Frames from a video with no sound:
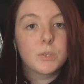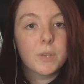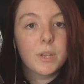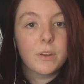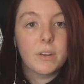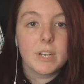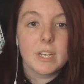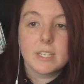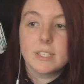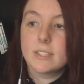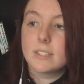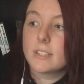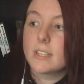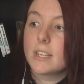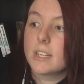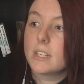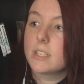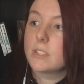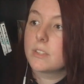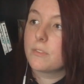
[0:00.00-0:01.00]
so here it is.
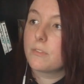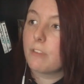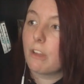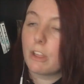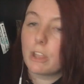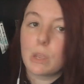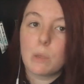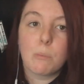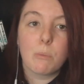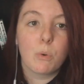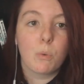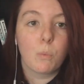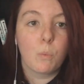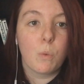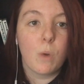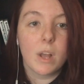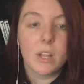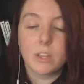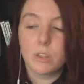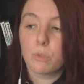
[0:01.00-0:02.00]
It is
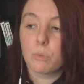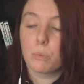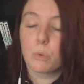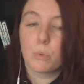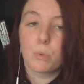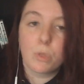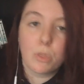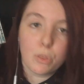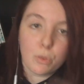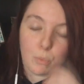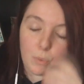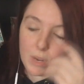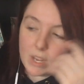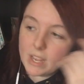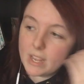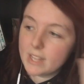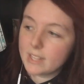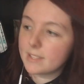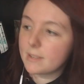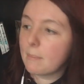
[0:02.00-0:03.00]
volume one through
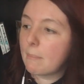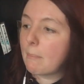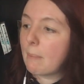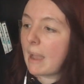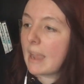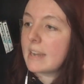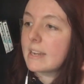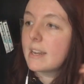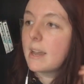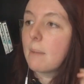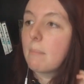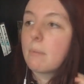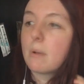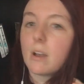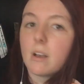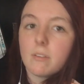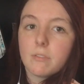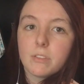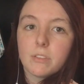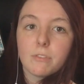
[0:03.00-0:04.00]
three. It's a bind up
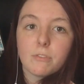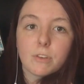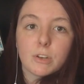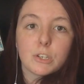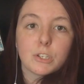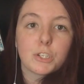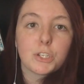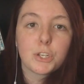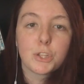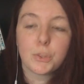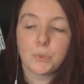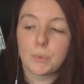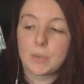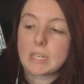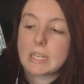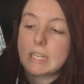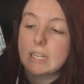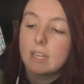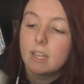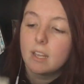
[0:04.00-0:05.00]
of the first
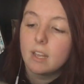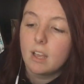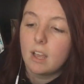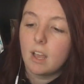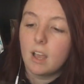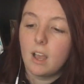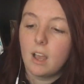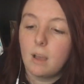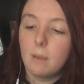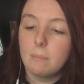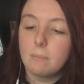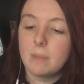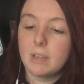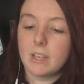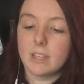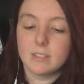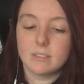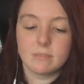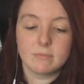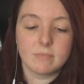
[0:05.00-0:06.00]
three. Um,
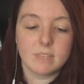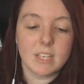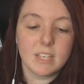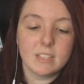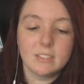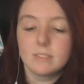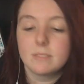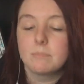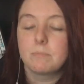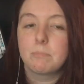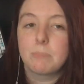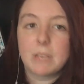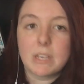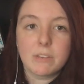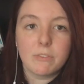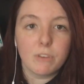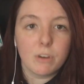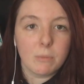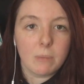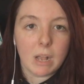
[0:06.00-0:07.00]
it is
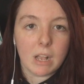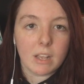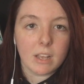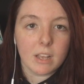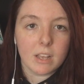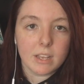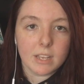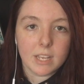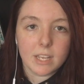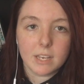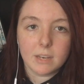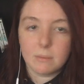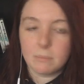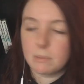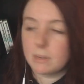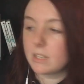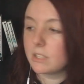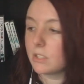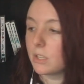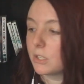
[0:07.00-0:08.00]
big for manga again,
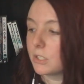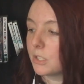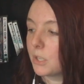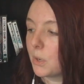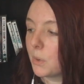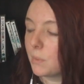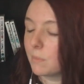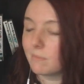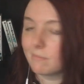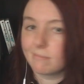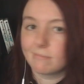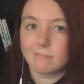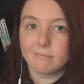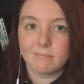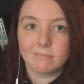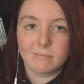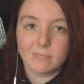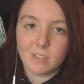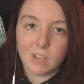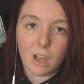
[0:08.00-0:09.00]
but it's also
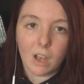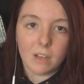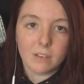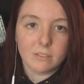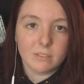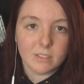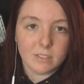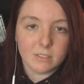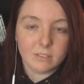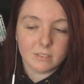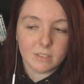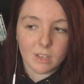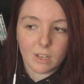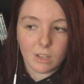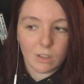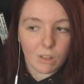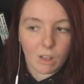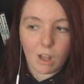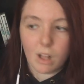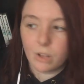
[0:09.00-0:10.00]
not
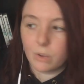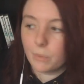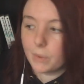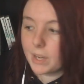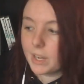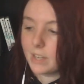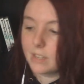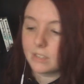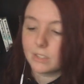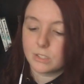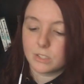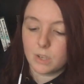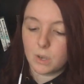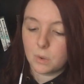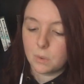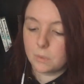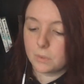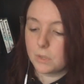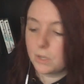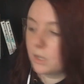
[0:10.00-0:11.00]
a long read.
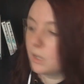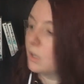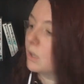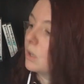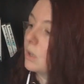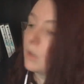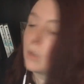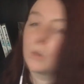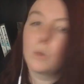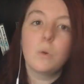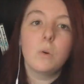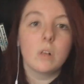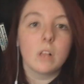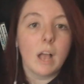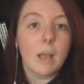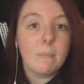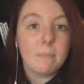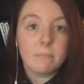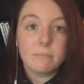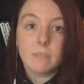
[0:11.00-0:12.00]
So cool,
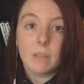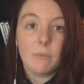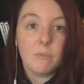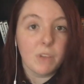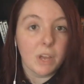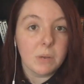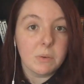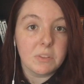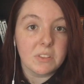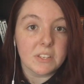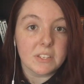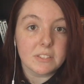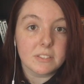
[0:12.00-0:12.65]
I'm I'm fine with